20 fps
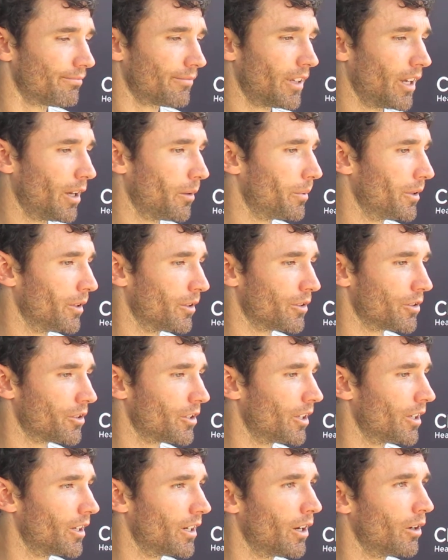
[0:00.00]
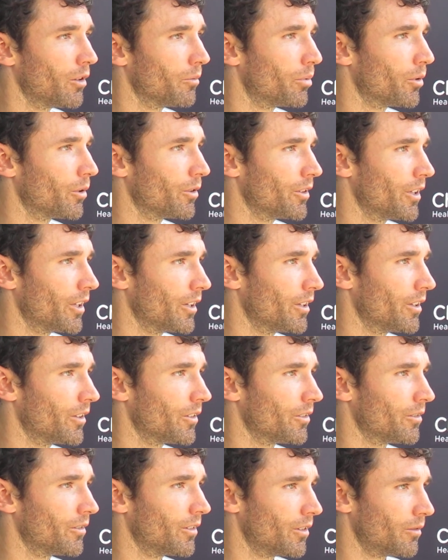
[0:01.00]
Can't be understated how important that is.
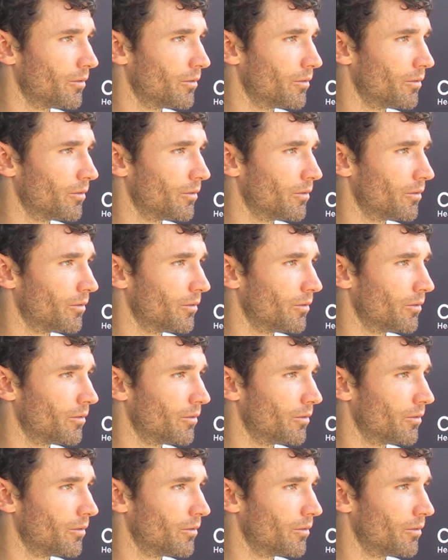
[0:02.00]
And